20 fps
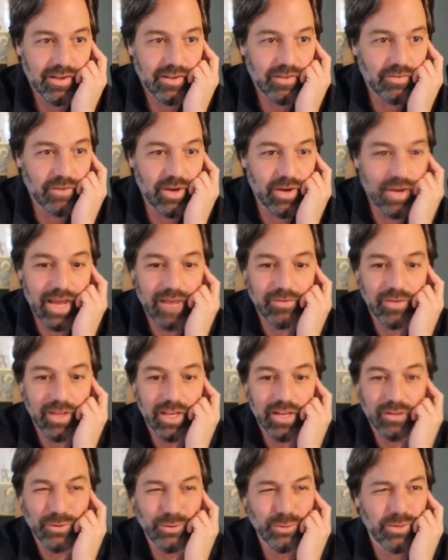have
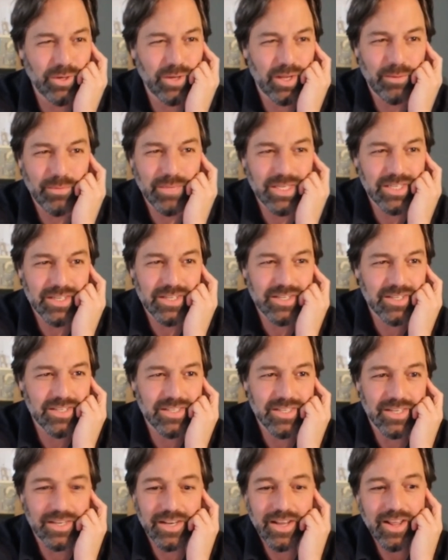like lewd
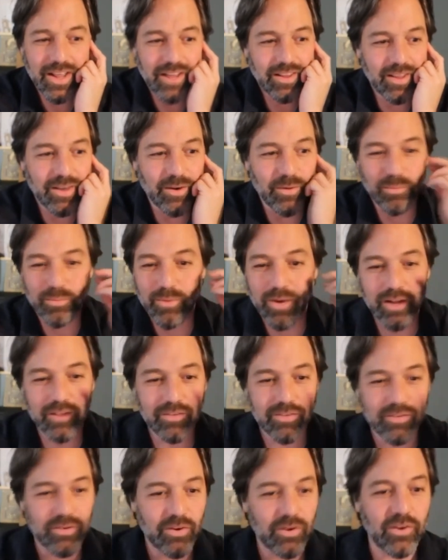images and, you know,
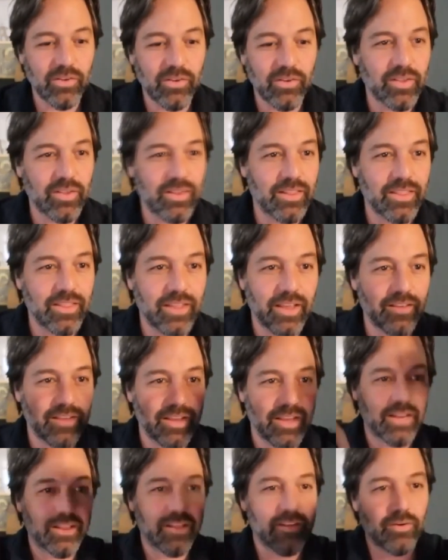monsters and things
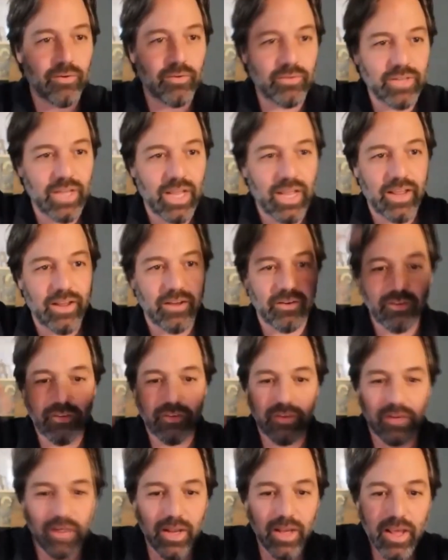eating their own tails,
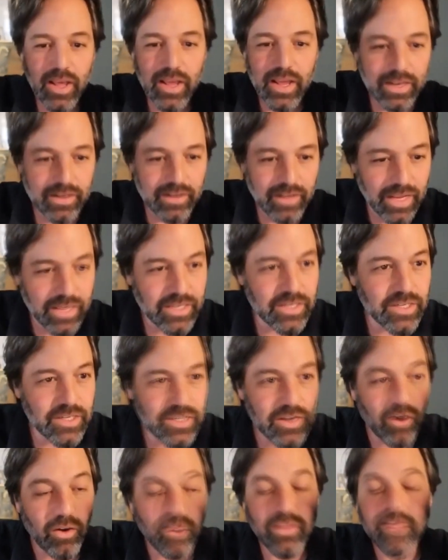and like just
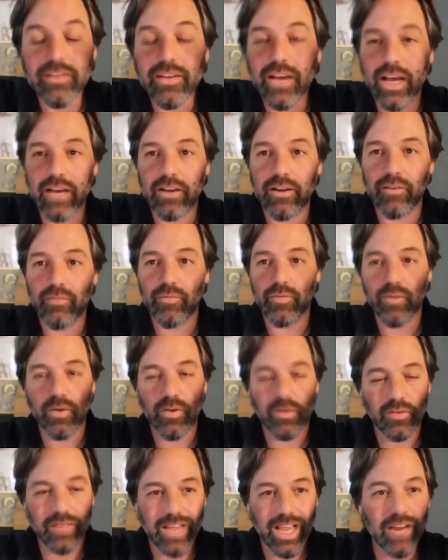all this kind of,
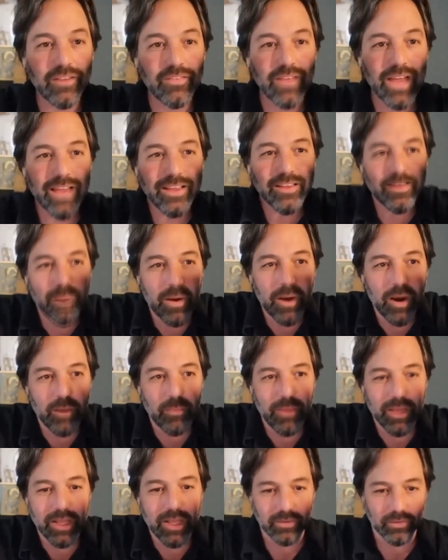there's kind of
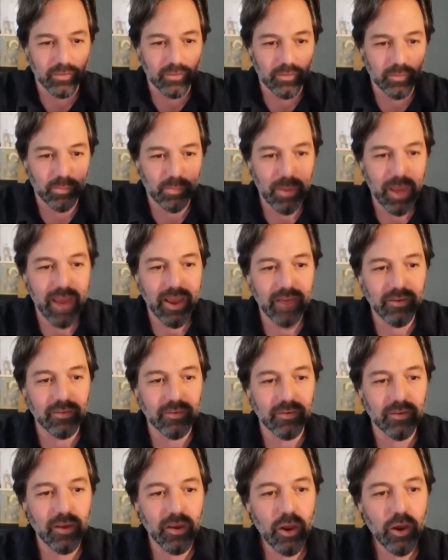experimental
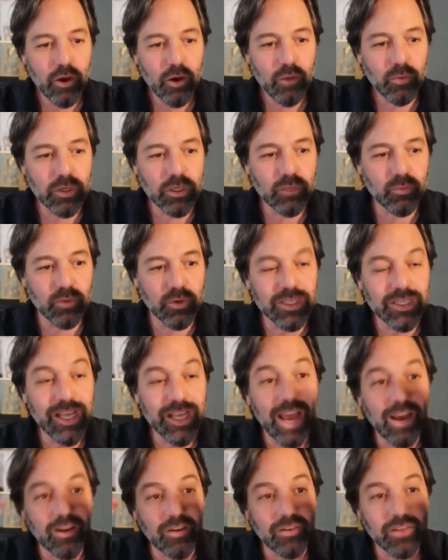space which was
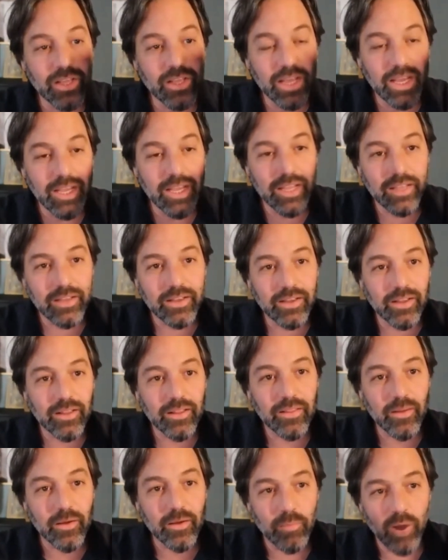held in
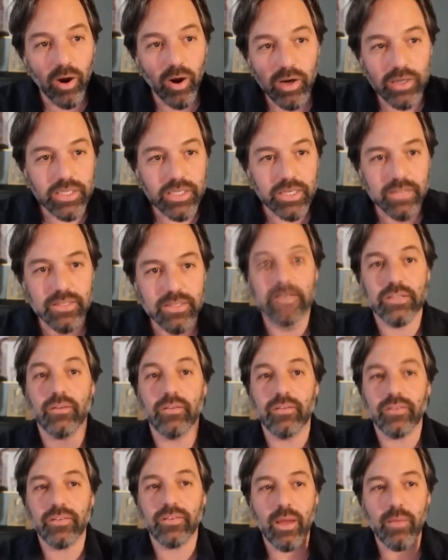the margin. And so
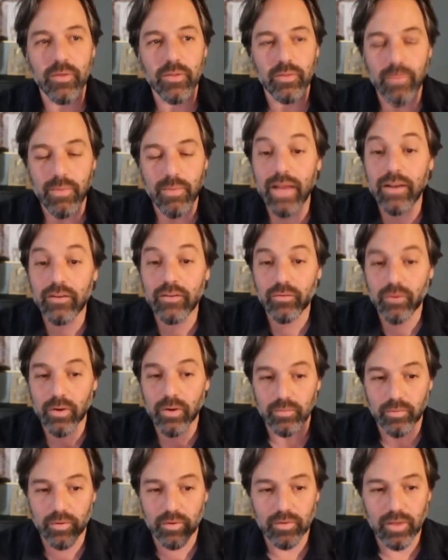the same with
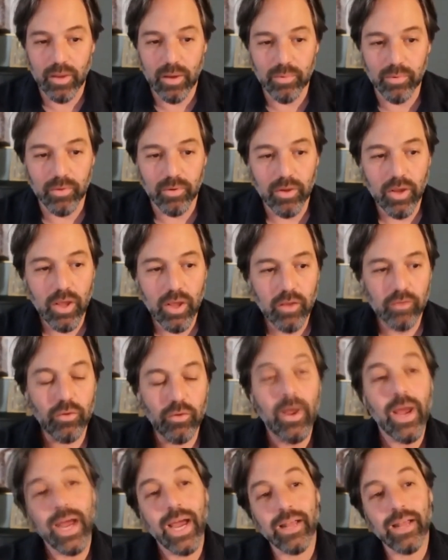manuscripts, for example. So
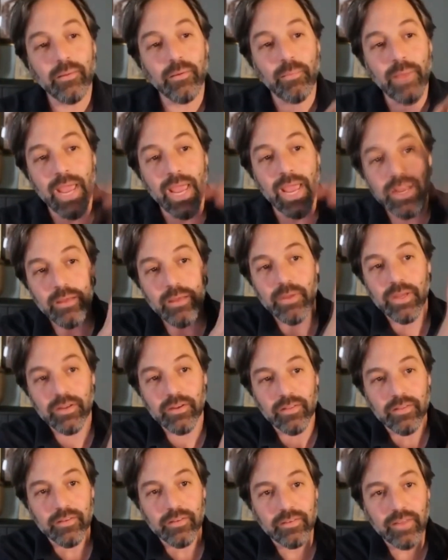you had the main image
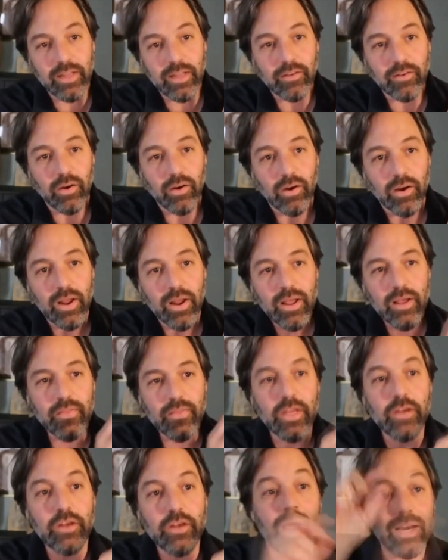in the center, and
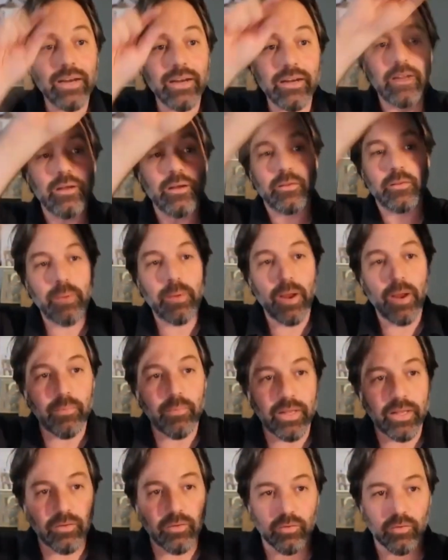then you had an
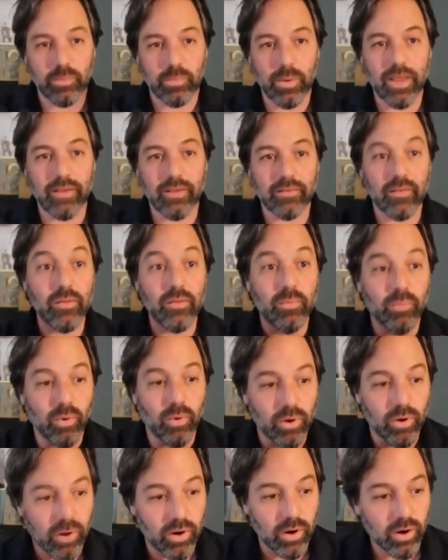experimental space in the
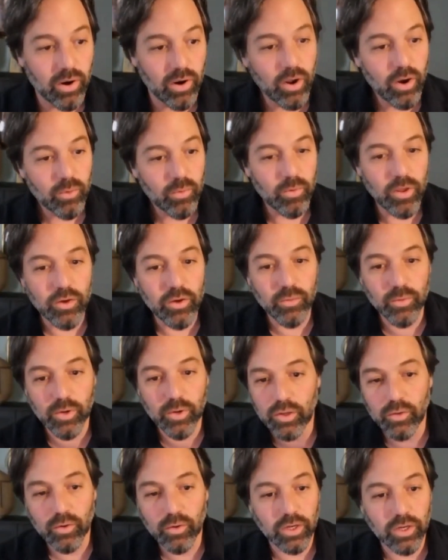border where
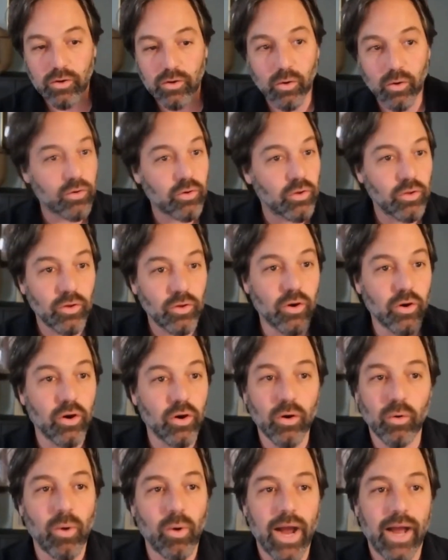you could go
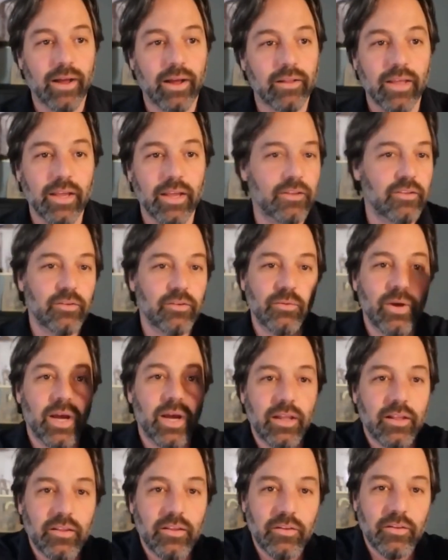wild, like
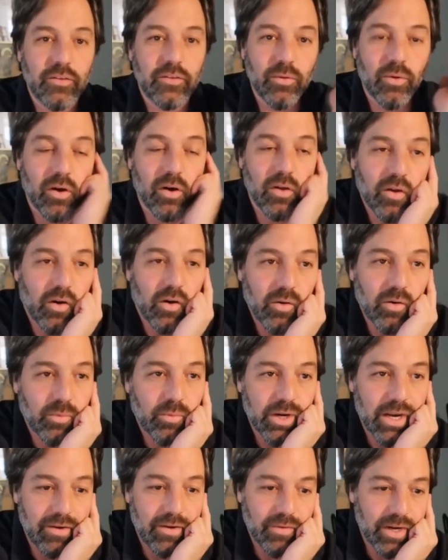do all
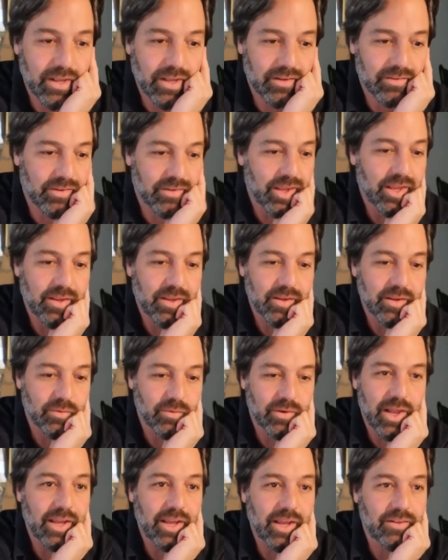whatever it is, like, you know,
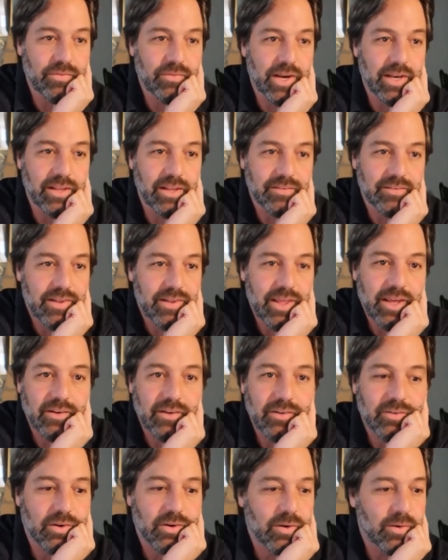knights fighting
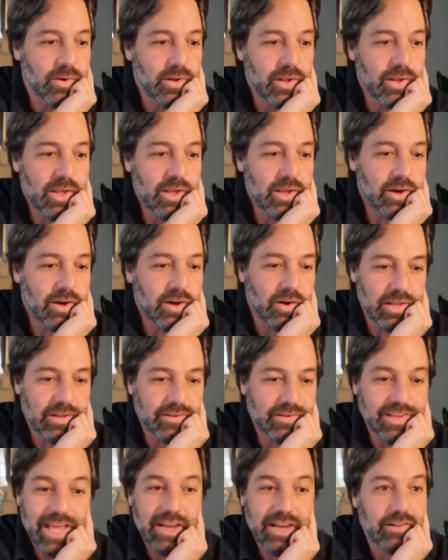snails or
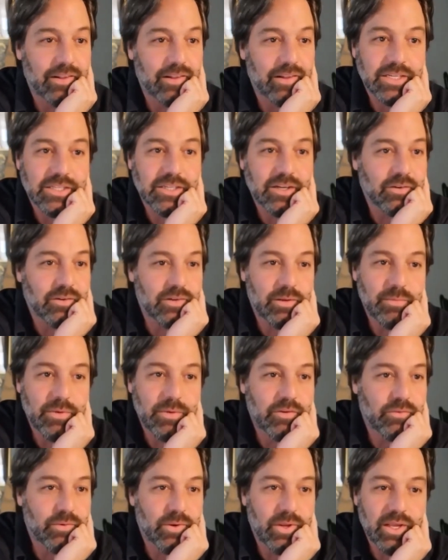scatological
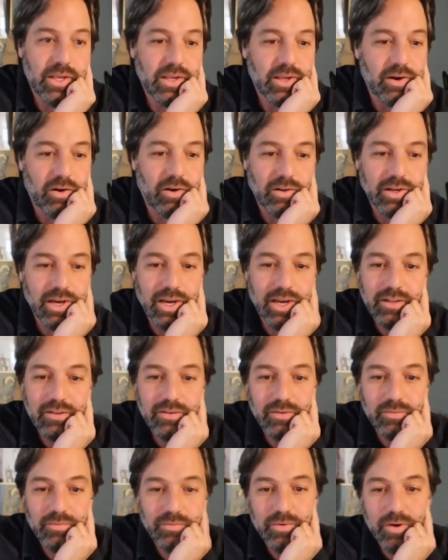imagery, all
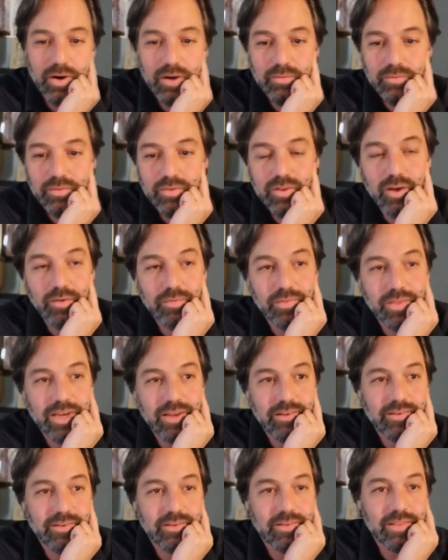kinds of stuff that
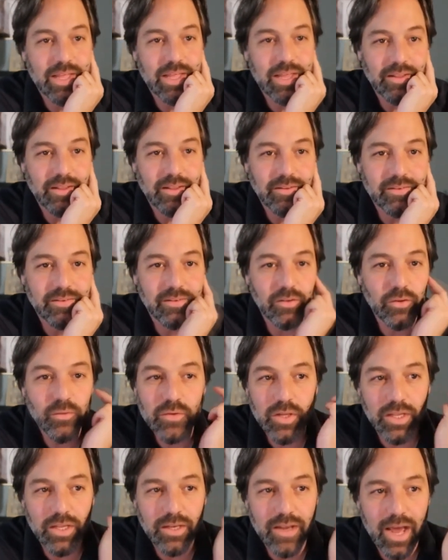is
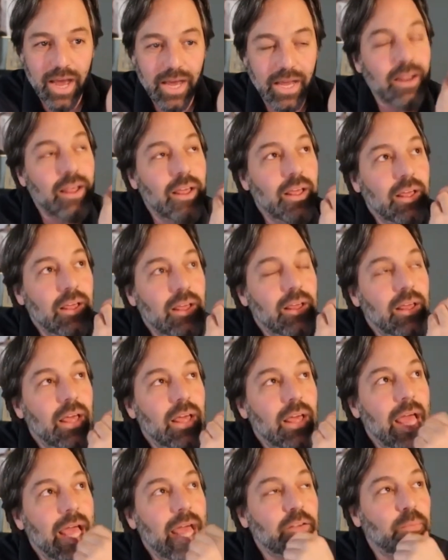usually not
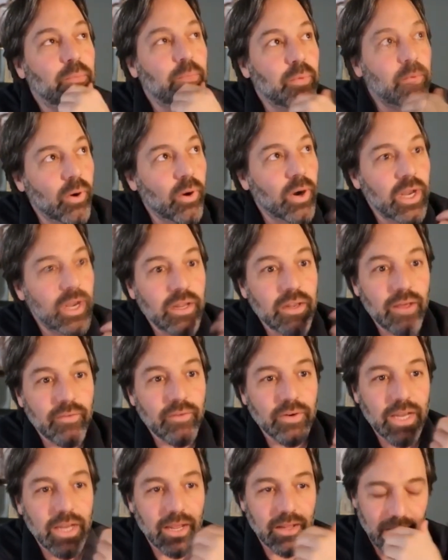explored in
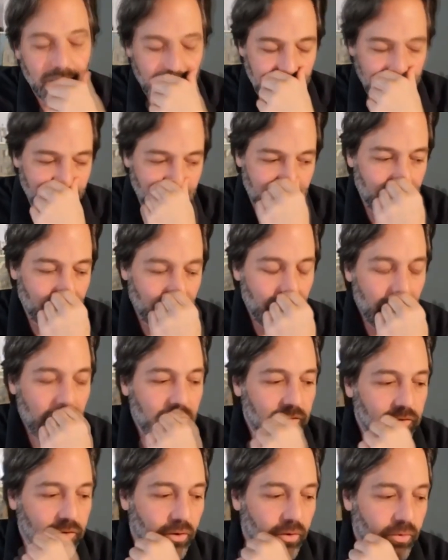everyday life.
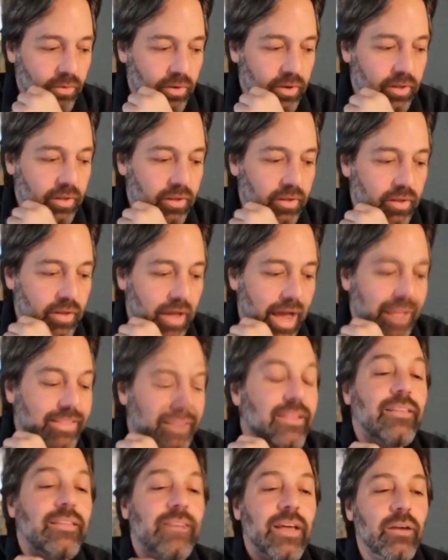So I
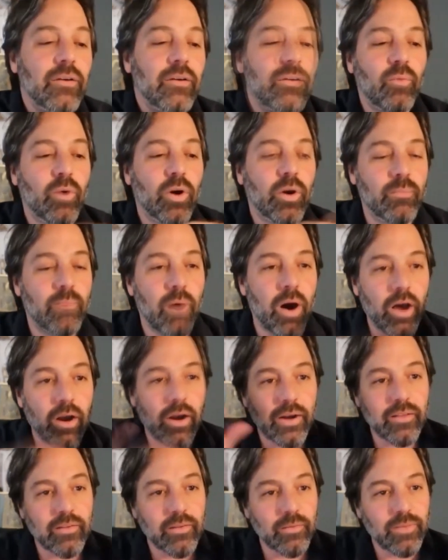think that what
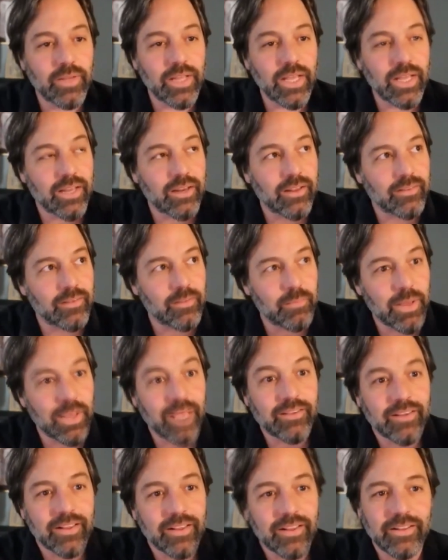modernism did is it
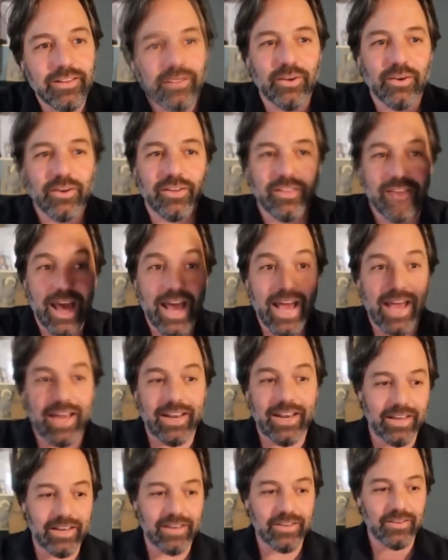basically took
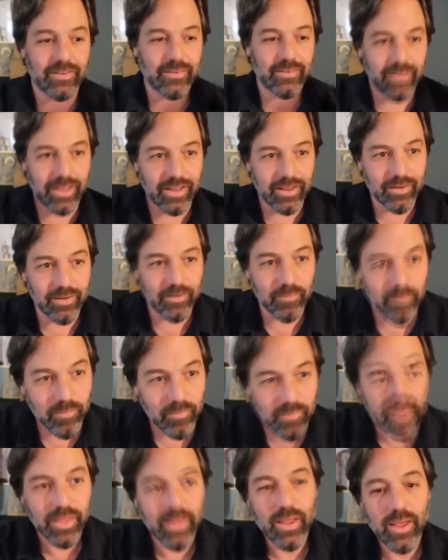that and just like
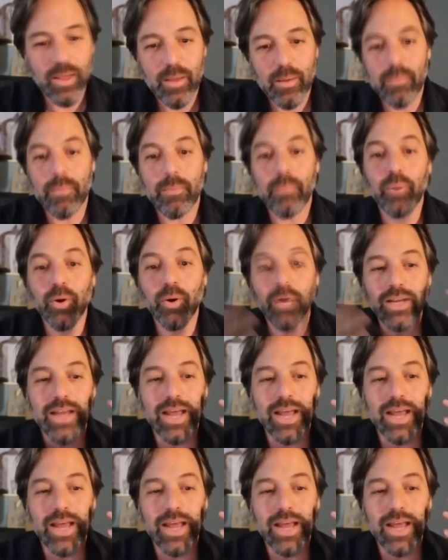put it